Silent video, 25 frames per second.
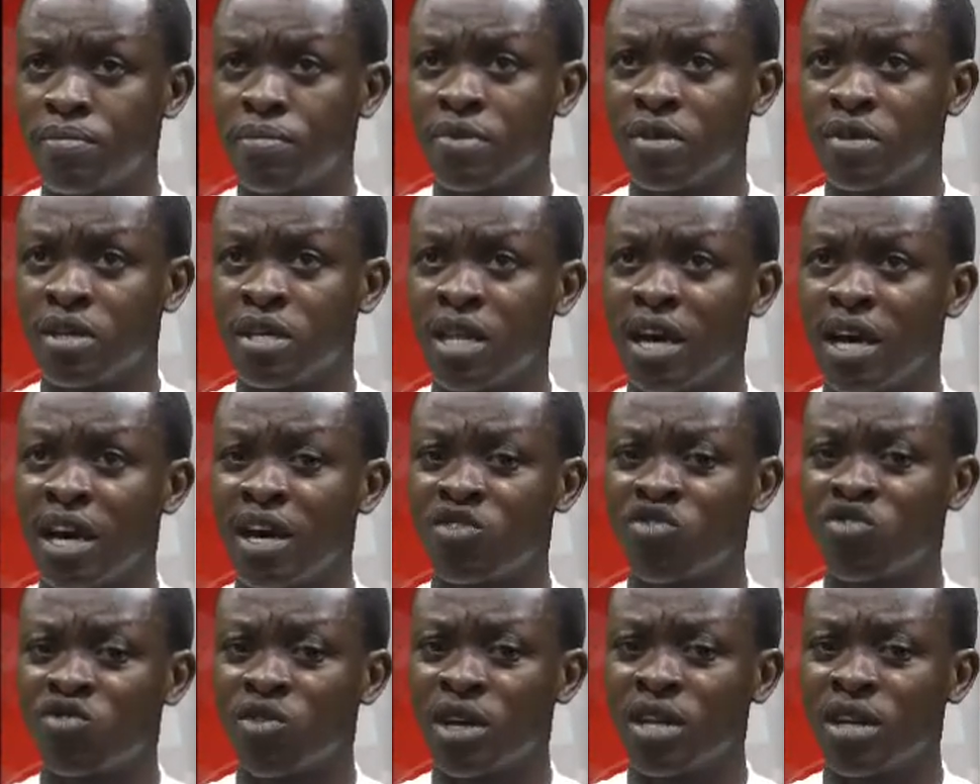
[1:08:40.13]
It
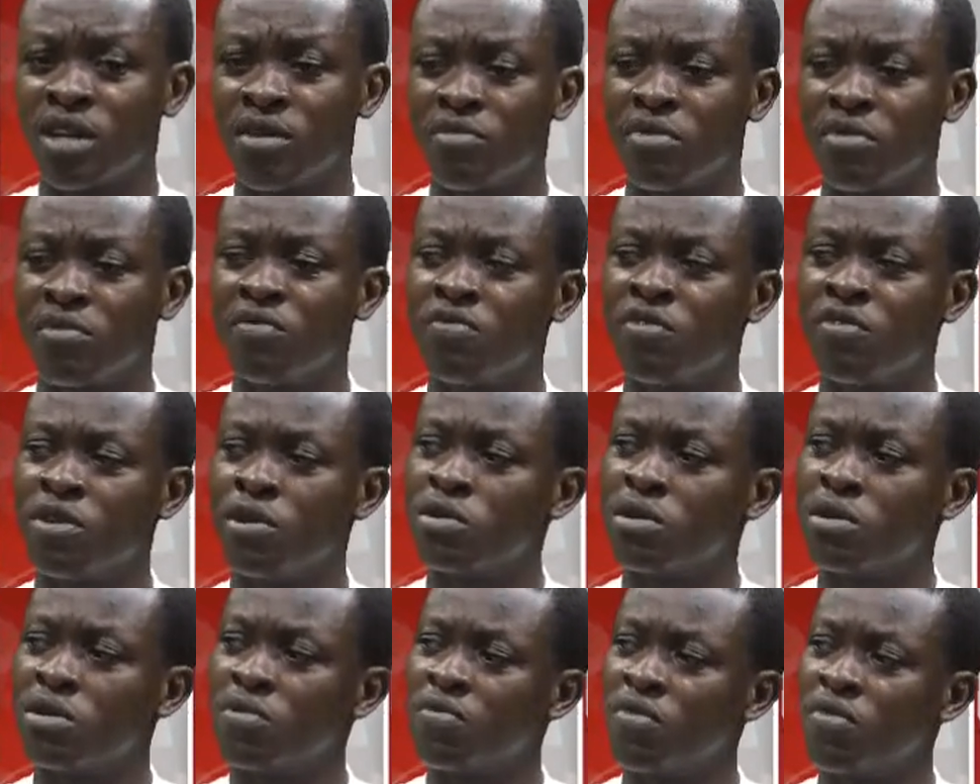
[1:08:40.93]
actually
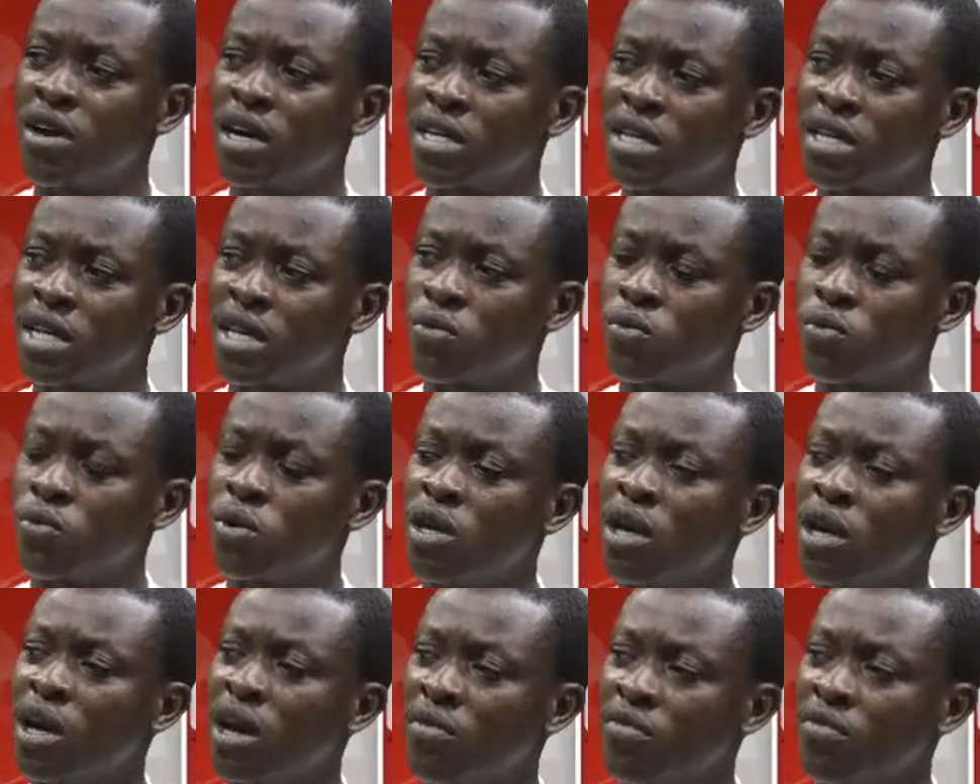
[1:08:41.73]
revealed the fact that
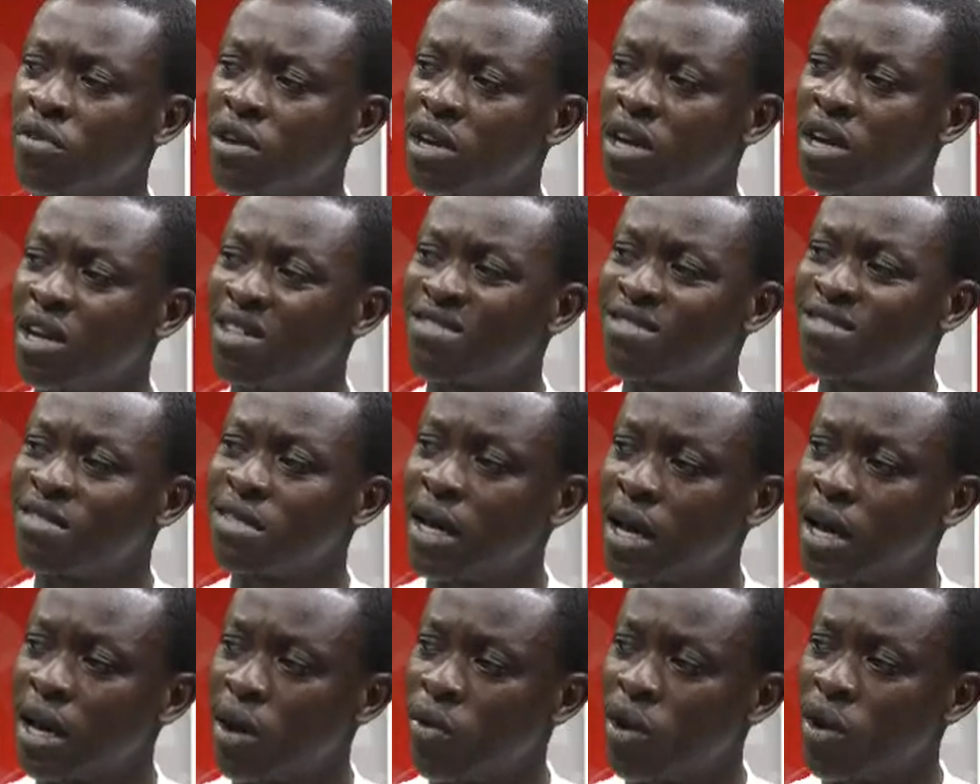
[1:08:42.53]
we Africans
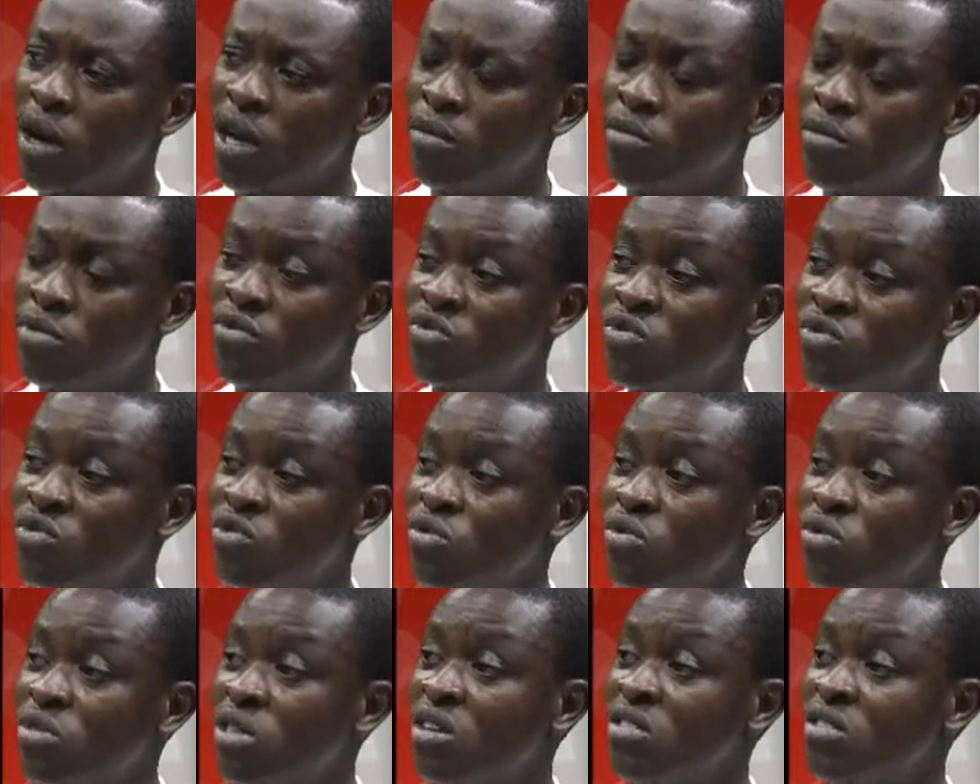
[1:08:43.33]
now are able to
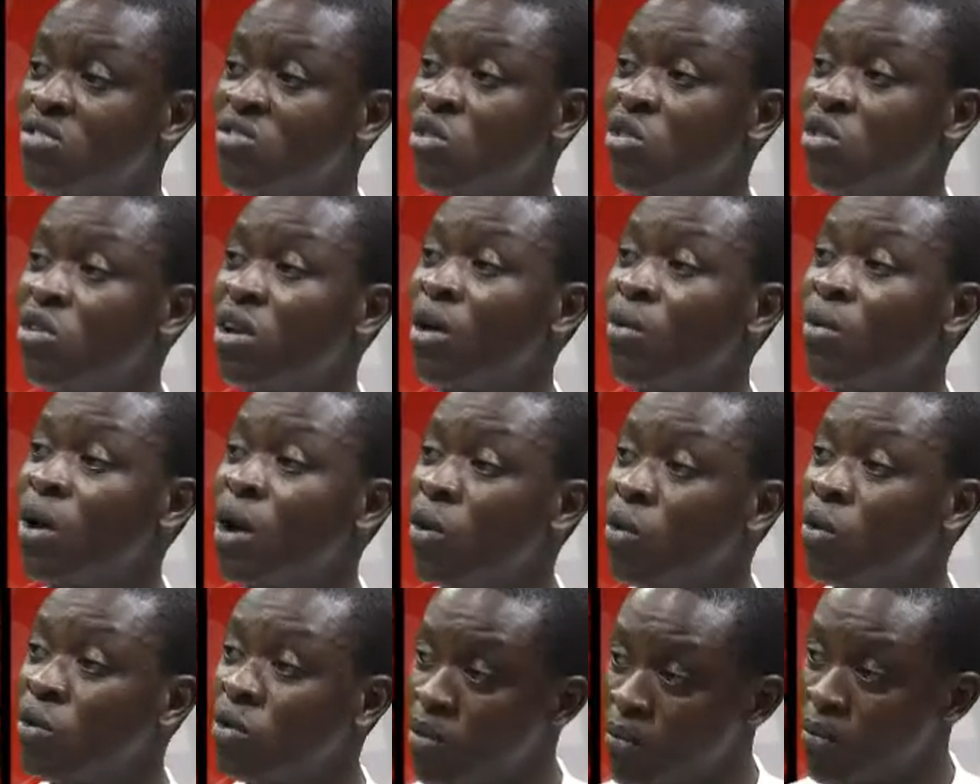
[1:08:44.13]
do things on our
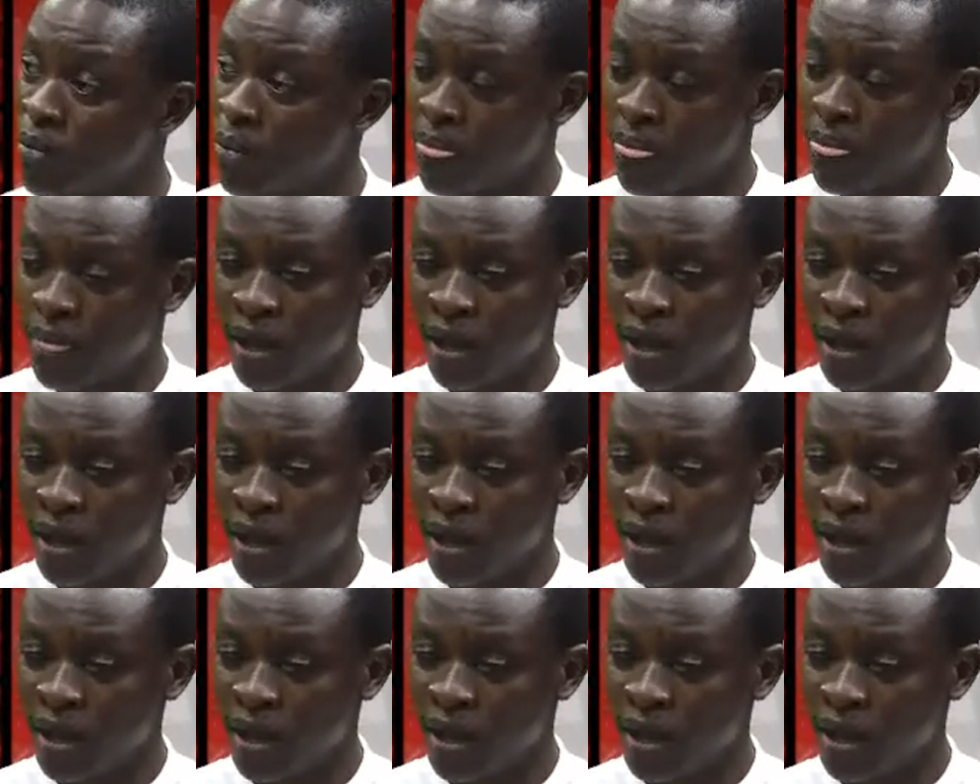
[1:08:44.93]
own,